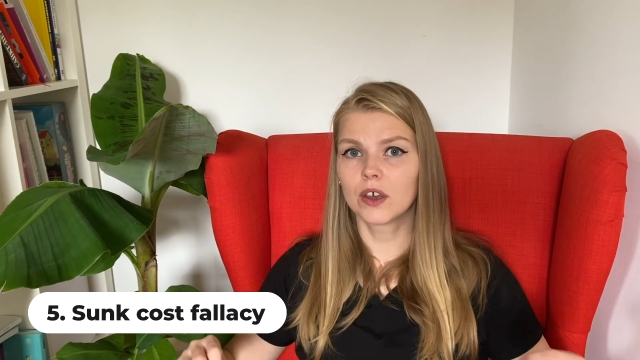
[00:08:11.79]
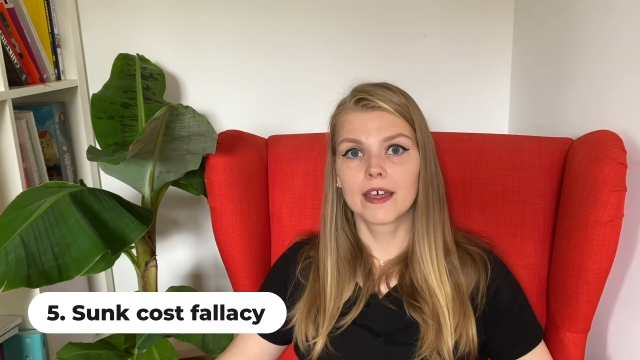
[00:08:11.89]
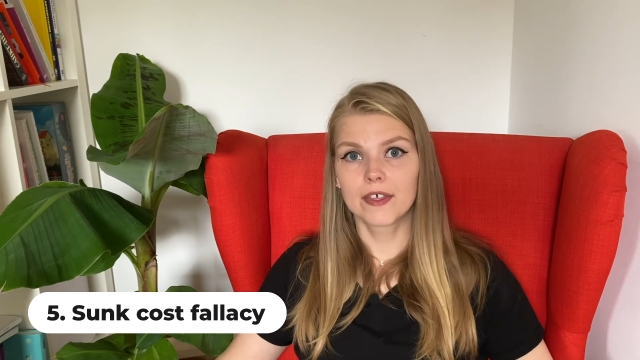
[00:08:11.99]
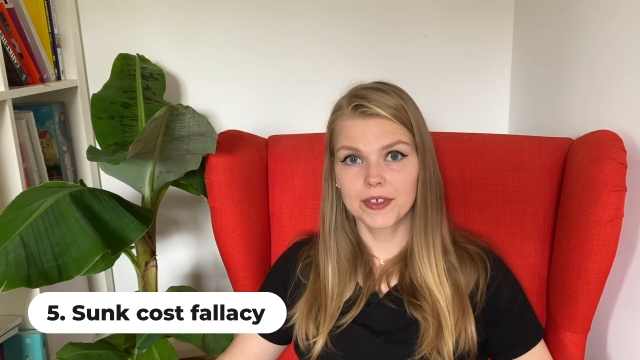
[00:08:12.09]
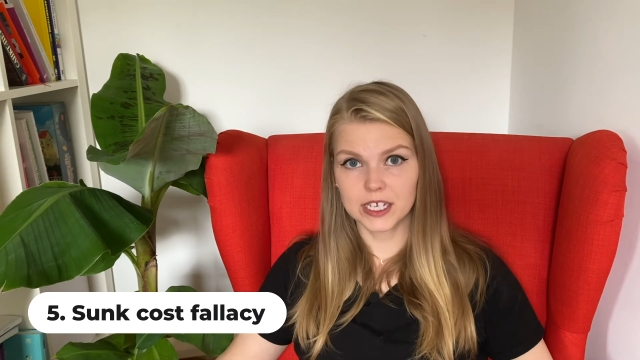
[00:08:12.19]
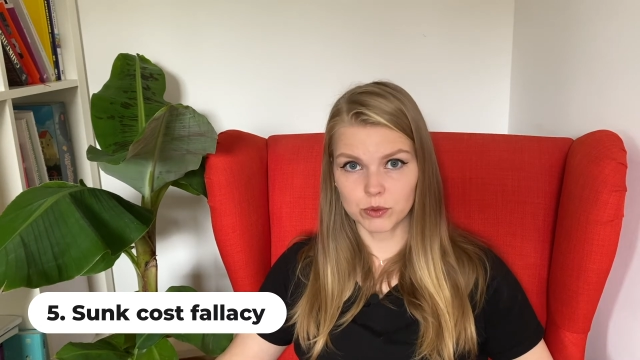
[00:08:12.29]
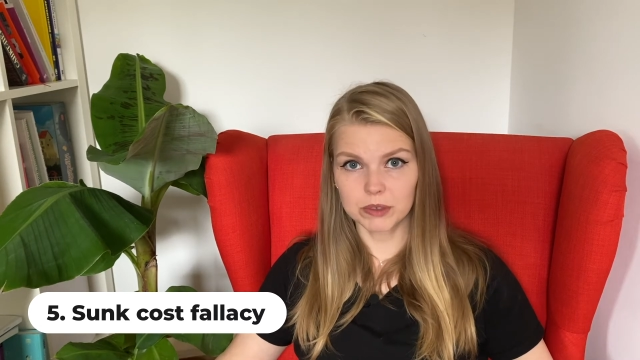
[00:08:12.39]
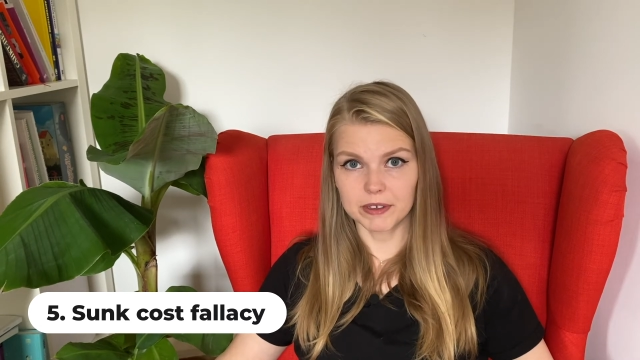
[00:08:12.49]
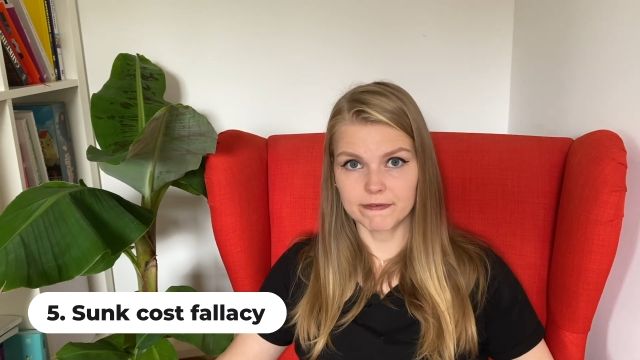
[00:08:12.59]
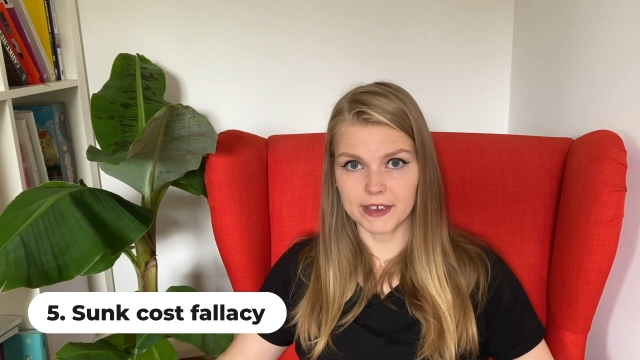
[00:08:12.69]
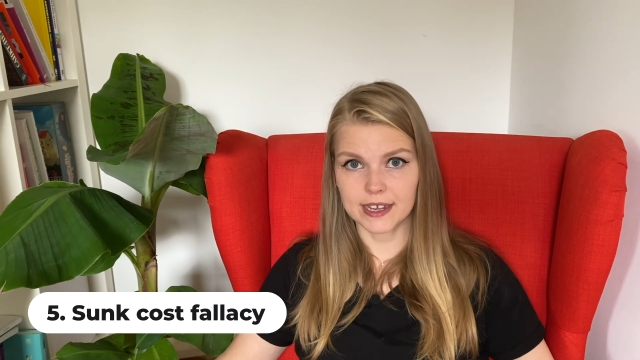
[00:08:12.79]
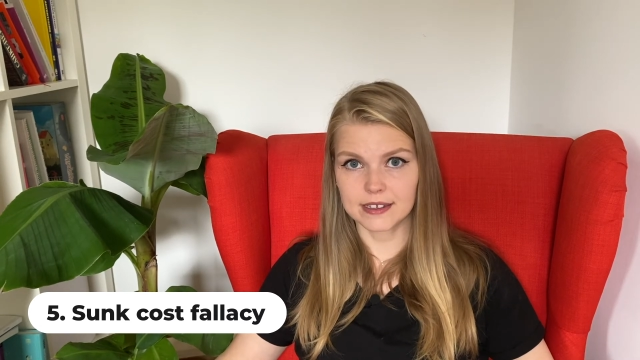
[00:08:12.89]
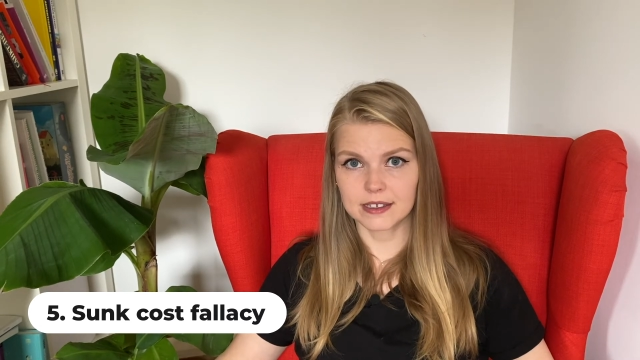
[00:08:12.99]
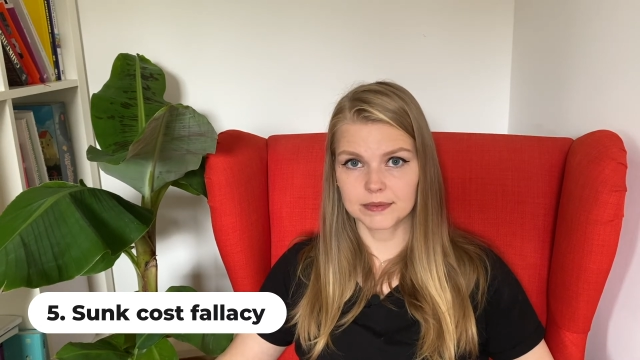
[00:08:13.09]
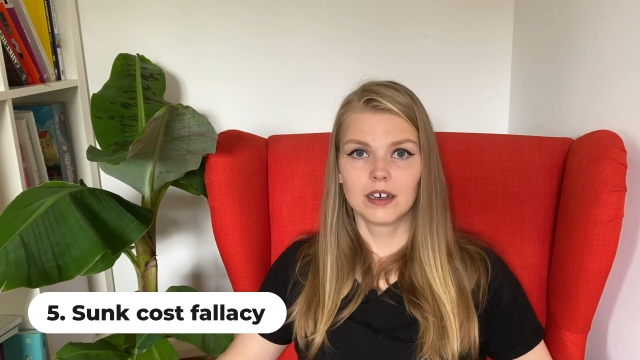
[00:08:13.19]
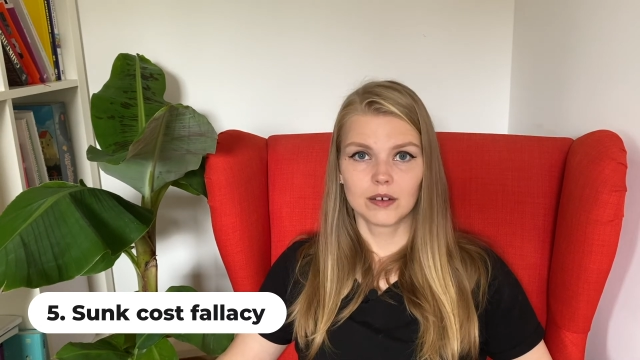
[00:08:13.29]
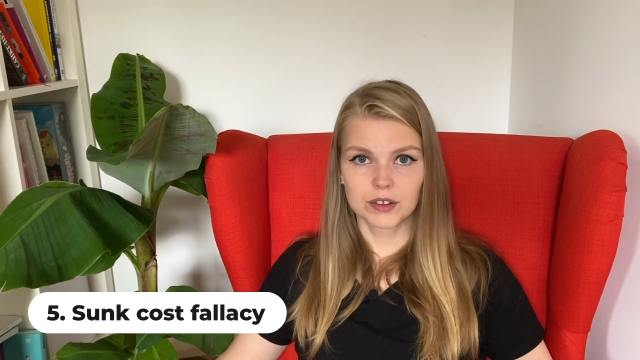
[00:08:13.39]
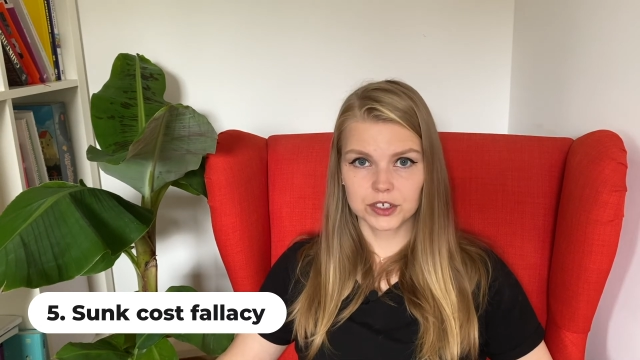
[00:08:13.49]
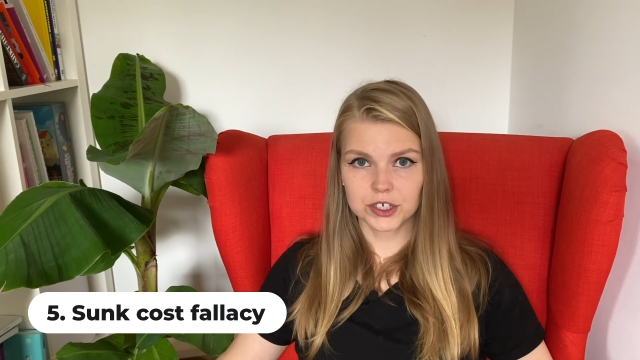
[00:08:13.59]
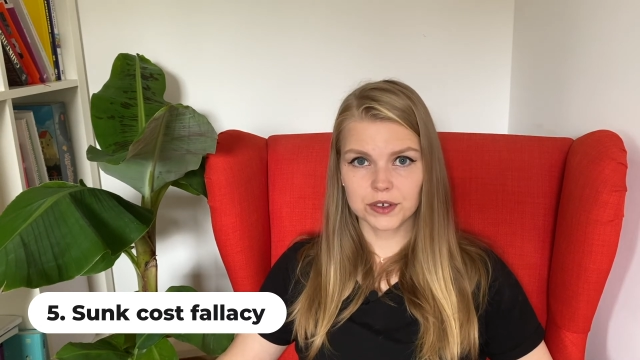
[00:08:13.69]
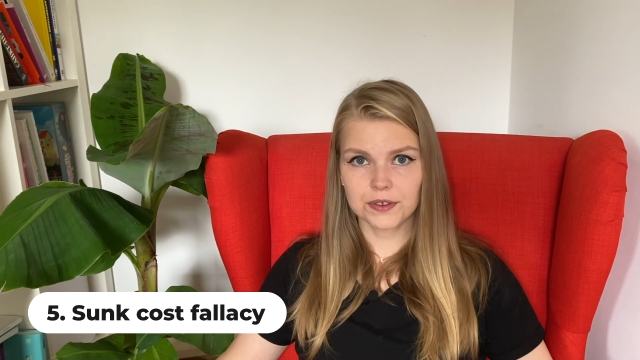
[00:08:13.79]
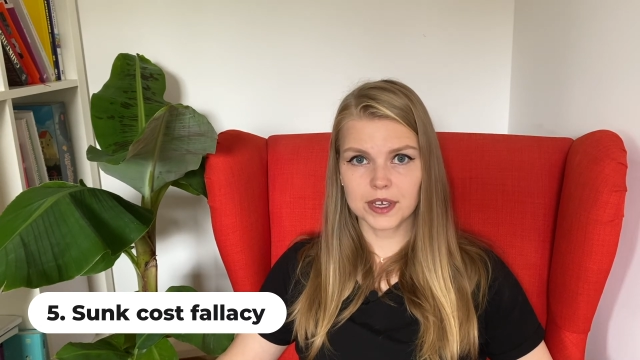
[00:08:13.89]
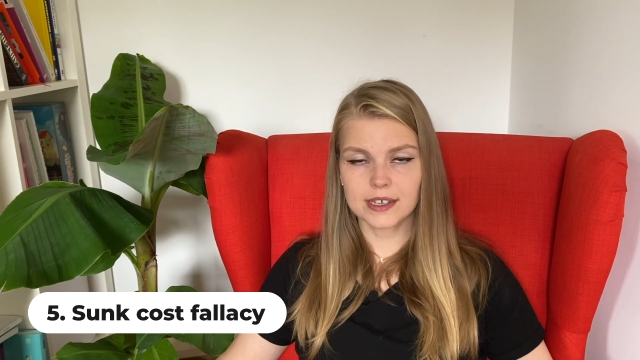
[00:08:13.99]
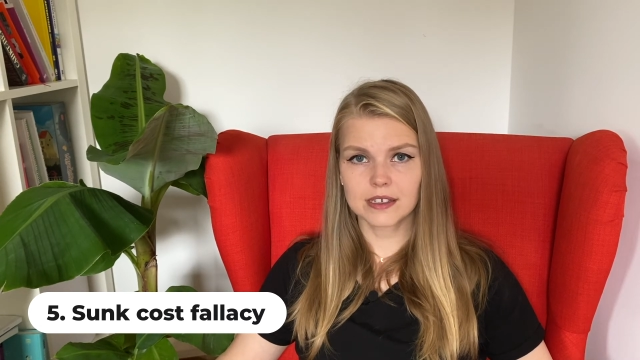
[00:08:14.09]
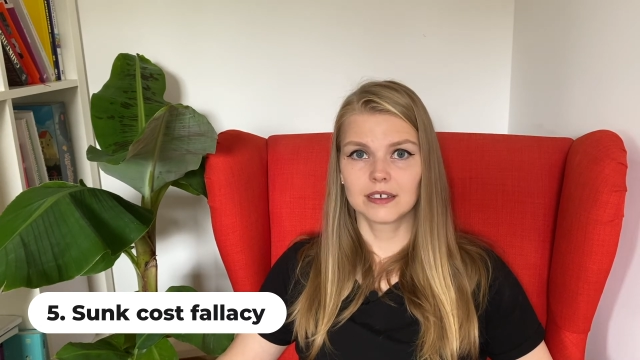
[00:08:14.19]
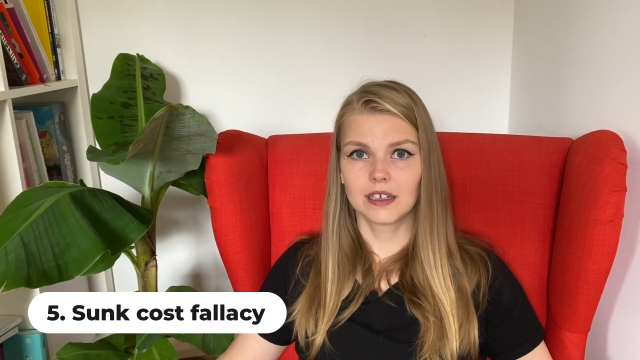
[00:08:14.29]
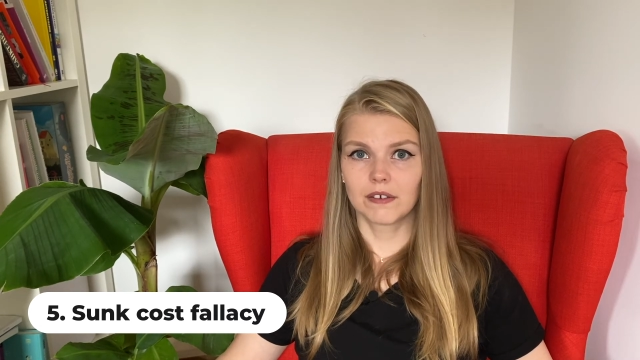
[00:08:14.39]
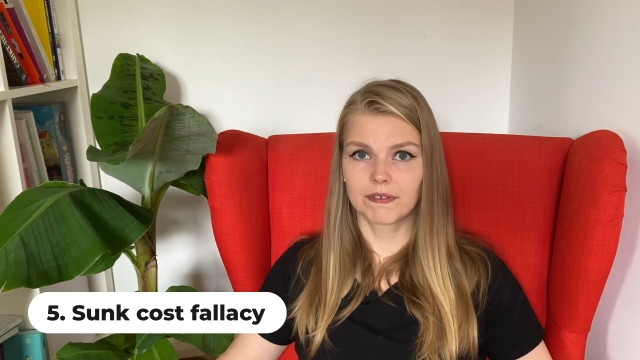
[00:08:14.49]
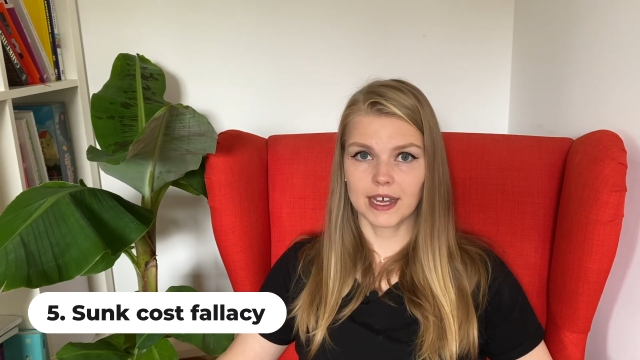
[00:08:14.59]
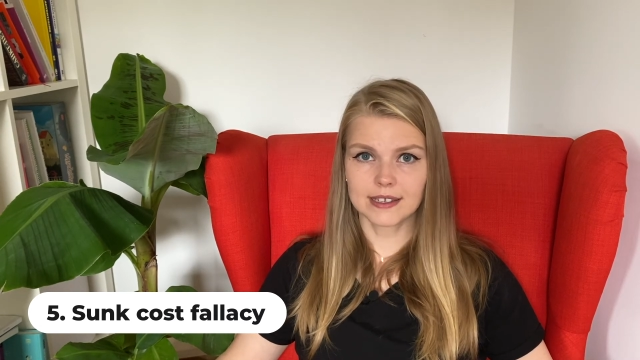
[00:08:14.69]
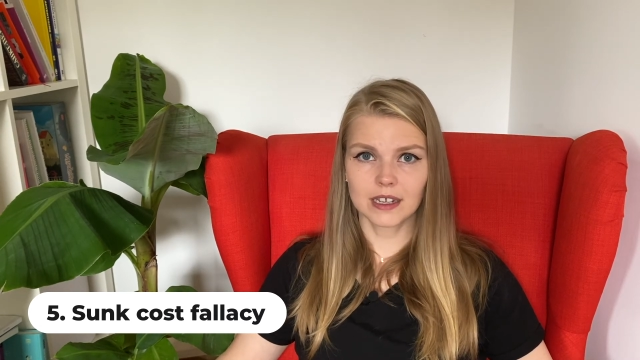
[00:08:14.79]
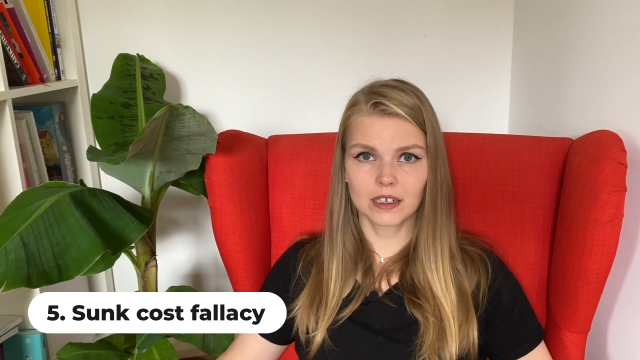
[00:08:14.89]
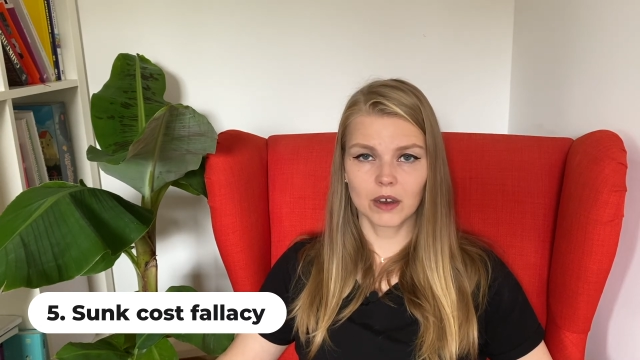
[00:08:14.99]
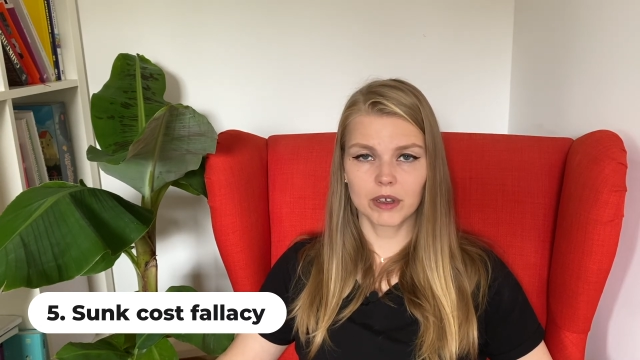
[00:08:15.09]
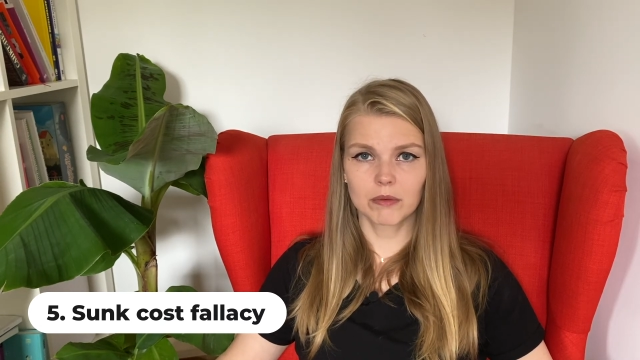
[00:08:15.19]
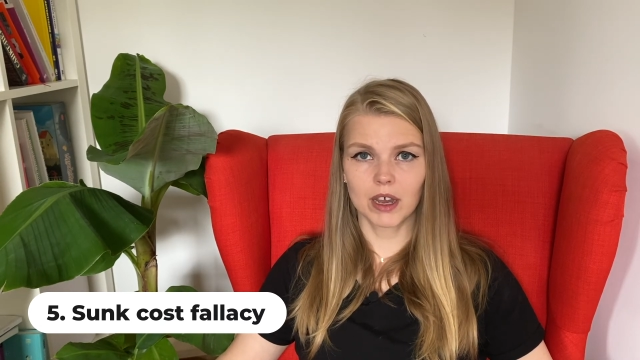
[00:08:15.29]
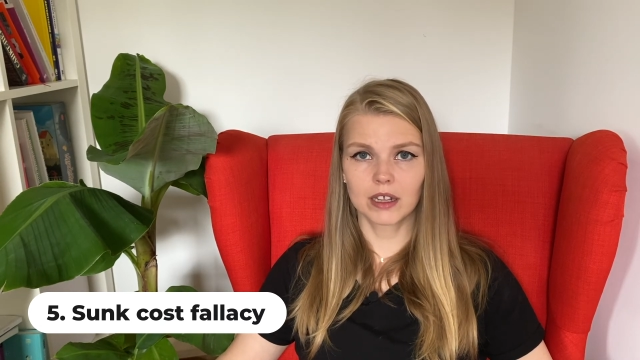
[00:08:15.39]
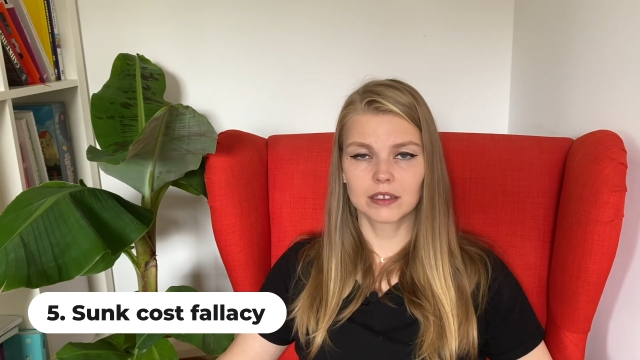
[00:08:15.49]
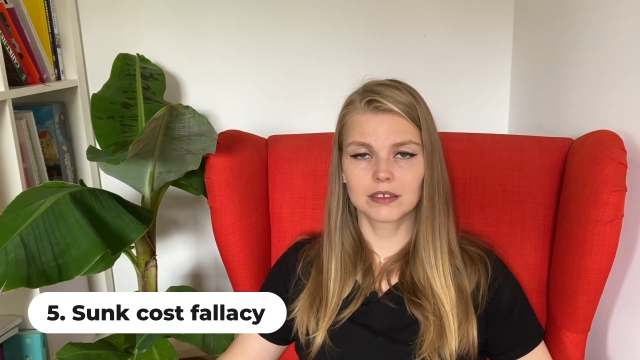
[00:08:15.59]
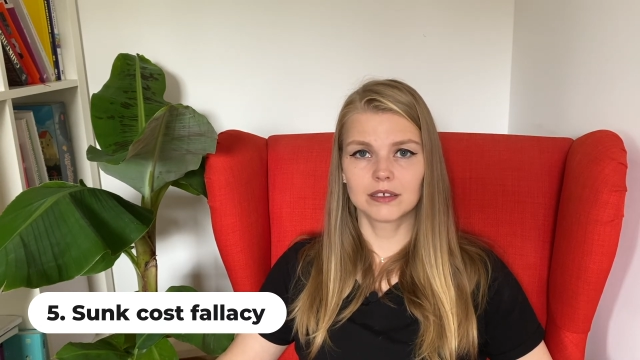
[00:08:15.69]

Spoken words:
things will be fixed. Well, the truth is, if that's not going well,